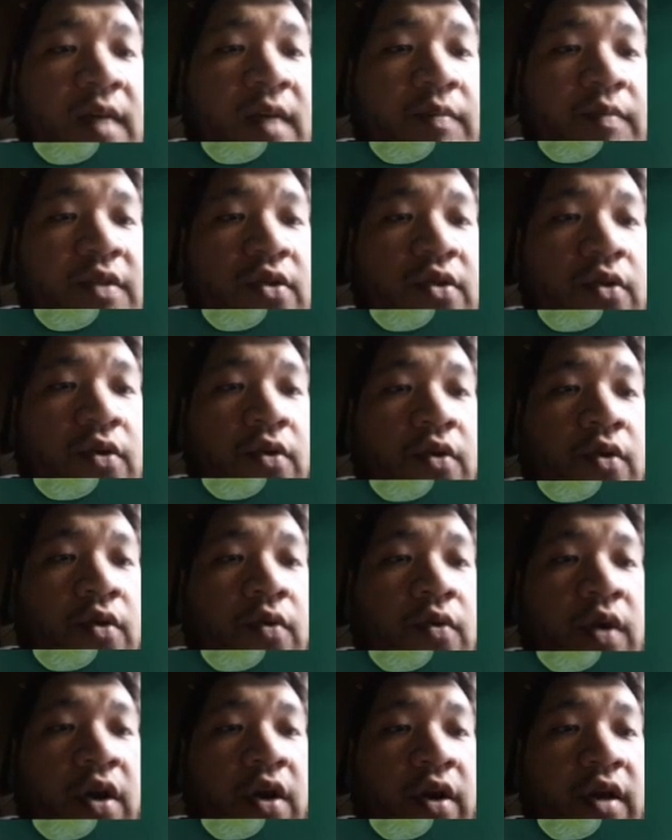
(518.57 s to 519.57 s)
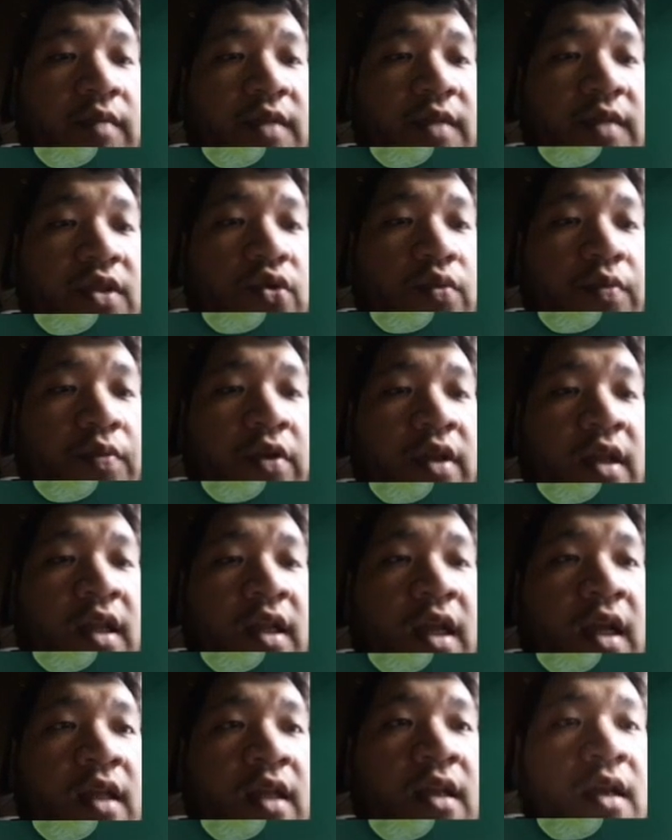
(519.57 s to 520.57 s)
so we are gonna be super
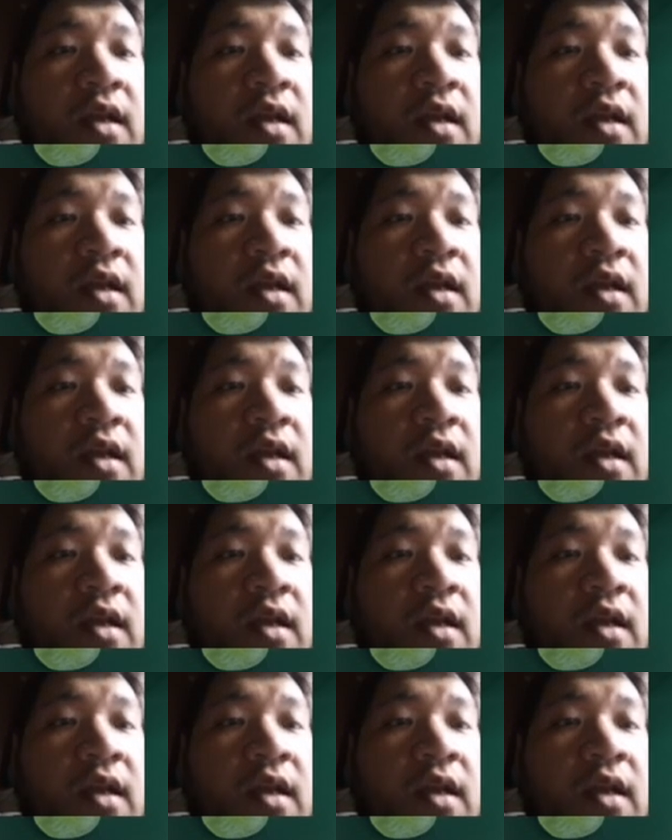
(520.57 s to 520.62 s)
delayed.